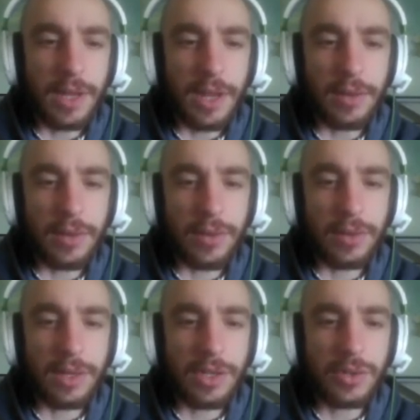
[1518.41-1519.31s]
And though
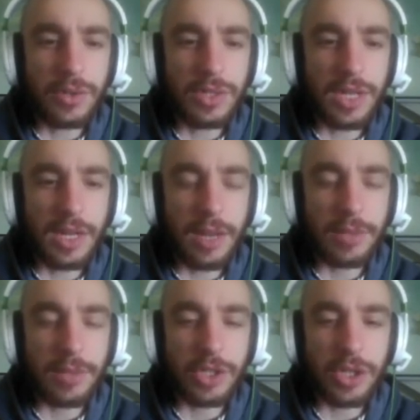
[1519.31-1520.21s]
the initial sting
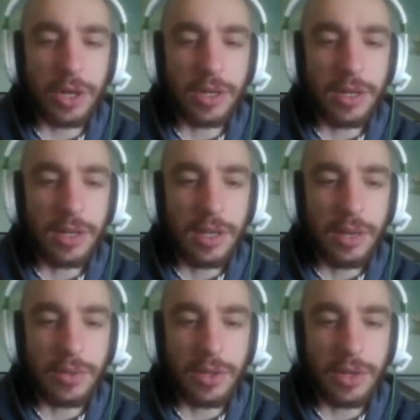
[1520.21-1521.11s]
came as a shock,
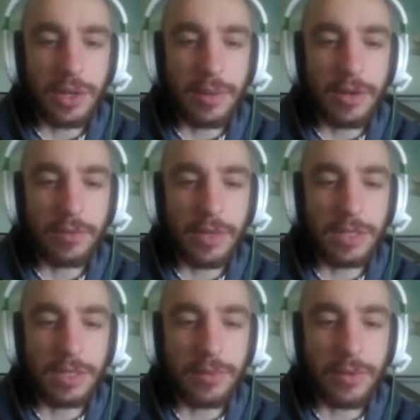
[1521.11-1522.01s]
it was only a matter of
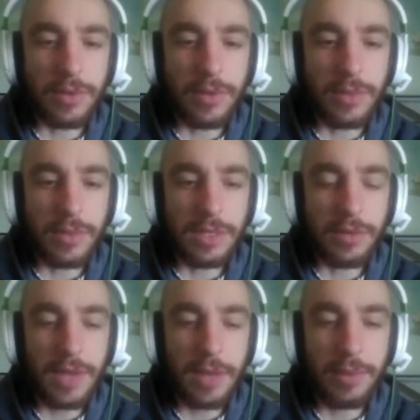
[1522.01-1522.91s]
minutes before I felt
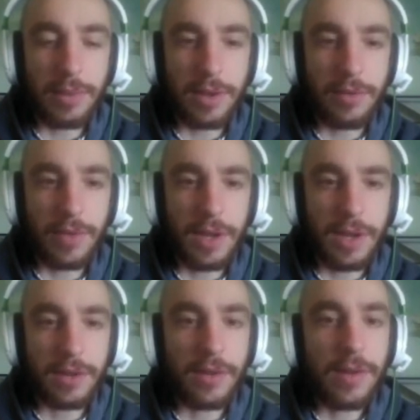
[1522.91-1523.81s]
myself ebb and
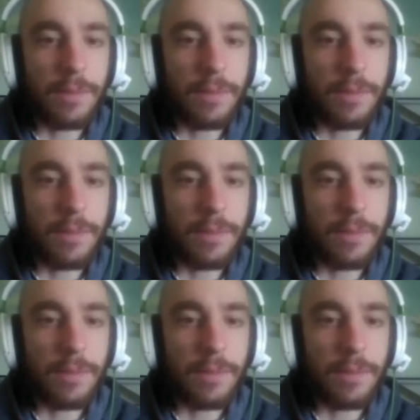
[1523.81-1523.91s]
fade.